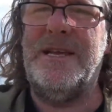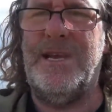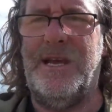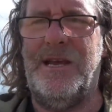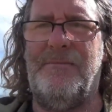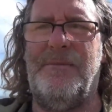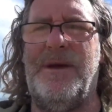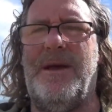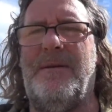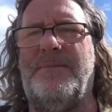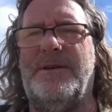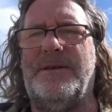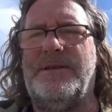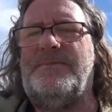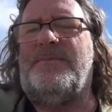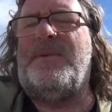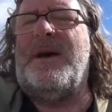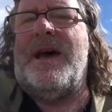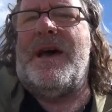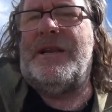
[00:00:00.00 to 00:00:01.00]
year members
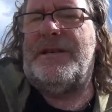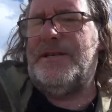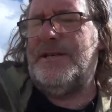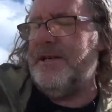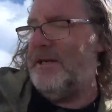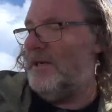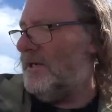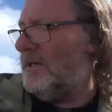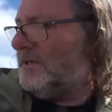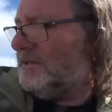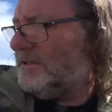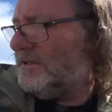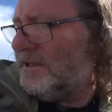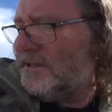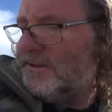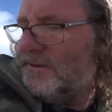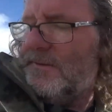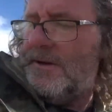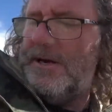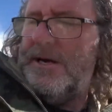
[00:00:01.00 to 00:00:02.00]
patch is
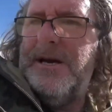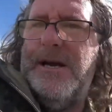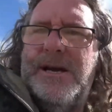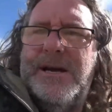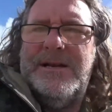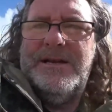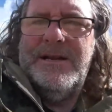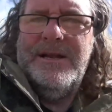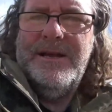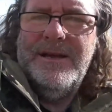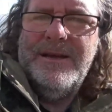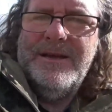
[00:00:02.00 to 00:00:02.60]
this one.